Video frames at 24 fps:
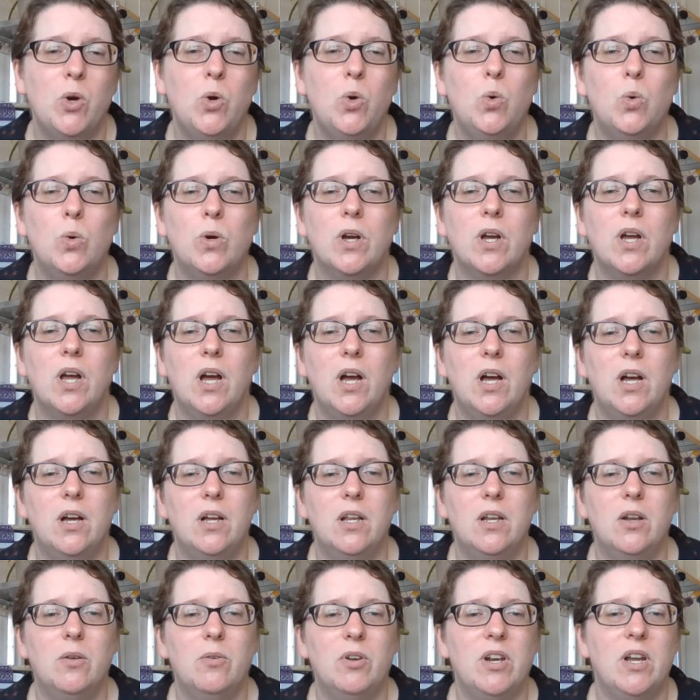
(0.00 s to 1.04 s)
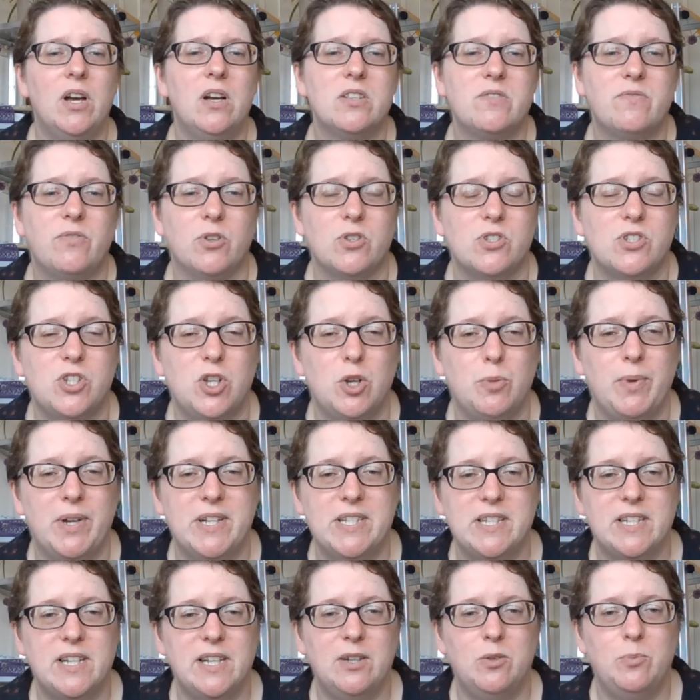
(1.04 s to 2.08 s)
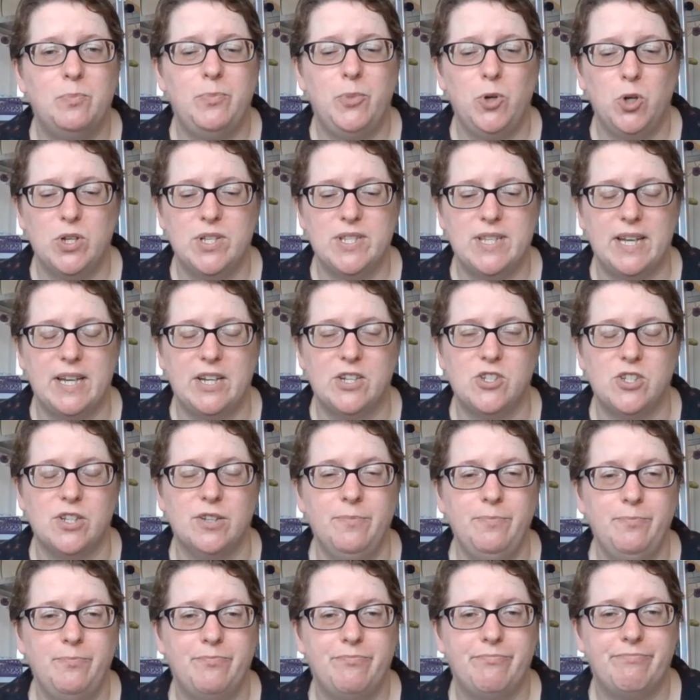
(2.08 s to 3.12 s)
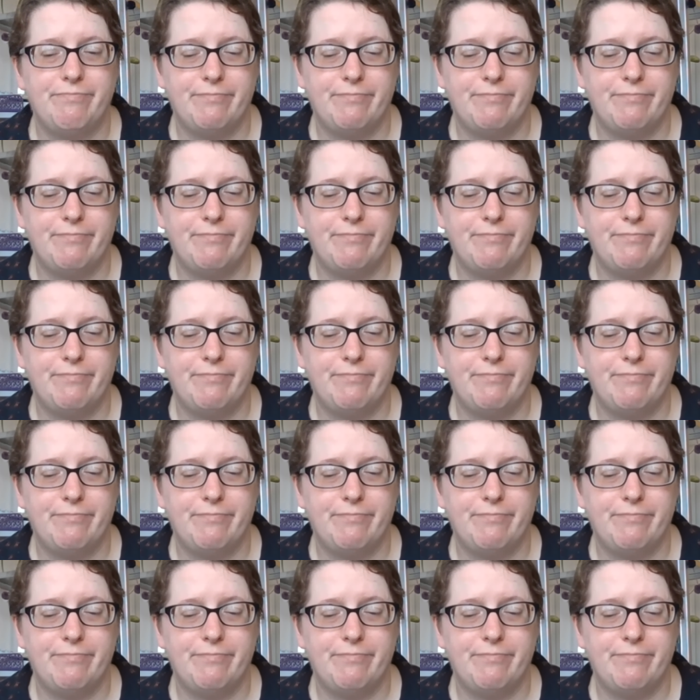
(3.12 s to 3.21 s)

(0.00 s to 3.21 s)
Oh, last Flosstube I did a little book section